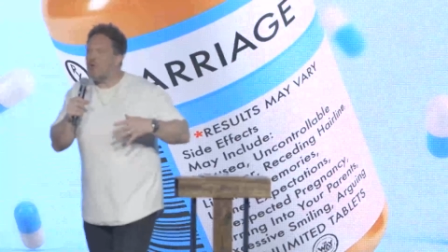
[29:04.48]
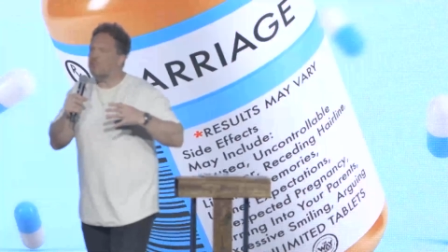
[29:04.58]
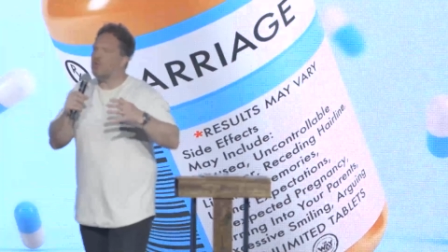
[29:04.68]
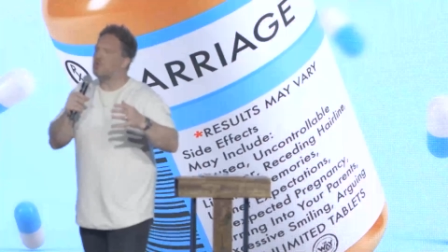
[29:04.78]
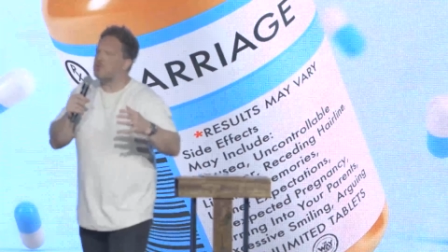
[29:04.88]

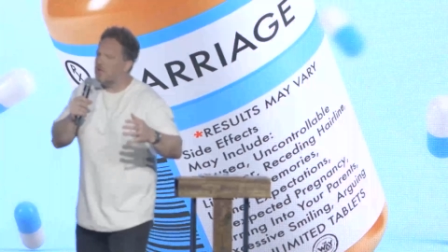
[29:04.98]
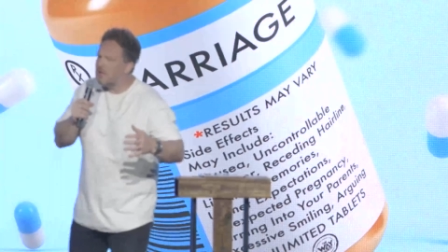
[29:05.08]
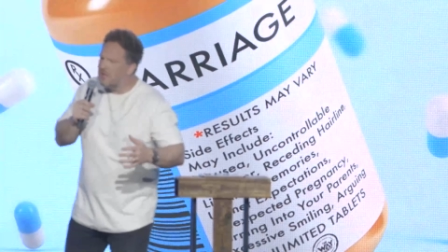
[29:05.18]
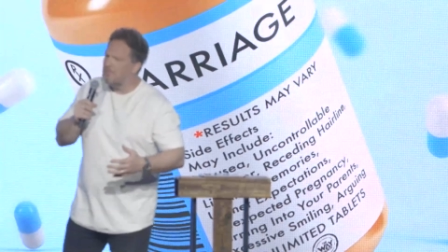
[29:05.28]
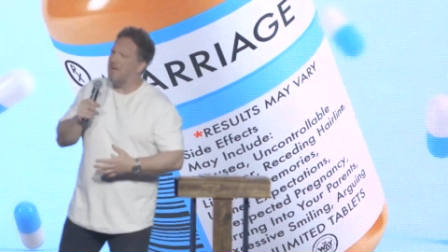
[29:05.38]
music,
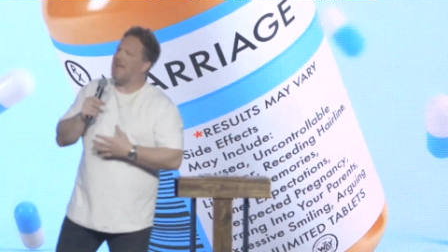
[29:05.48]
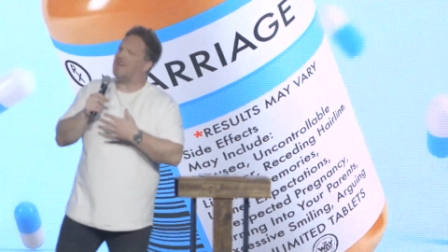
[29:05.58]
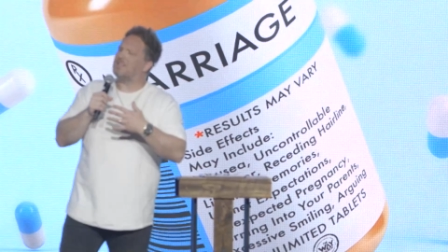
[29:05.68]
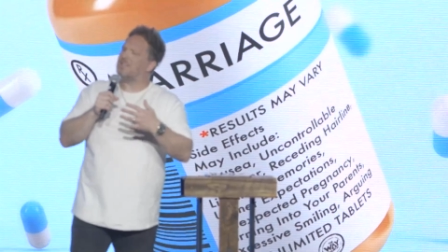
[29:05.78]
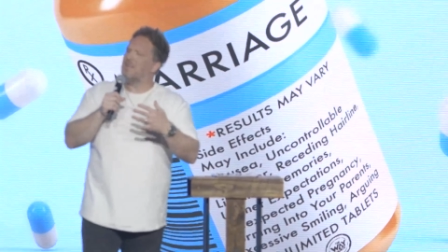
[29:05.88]
the
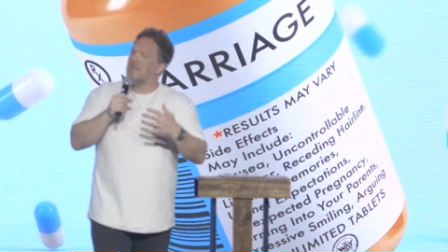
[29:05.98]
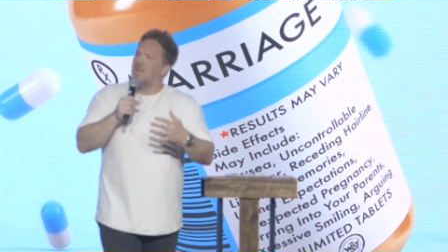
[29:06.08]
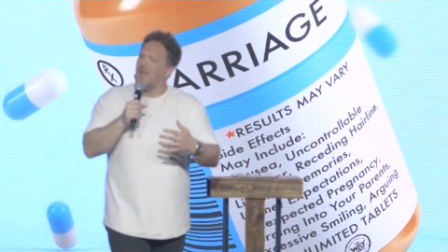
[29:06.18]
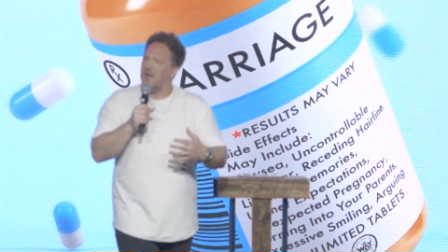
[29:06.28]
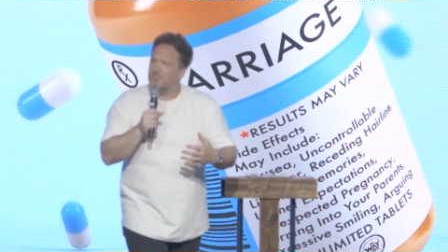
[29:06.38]
bass,
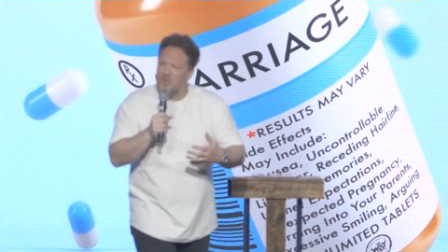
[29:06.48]
um, the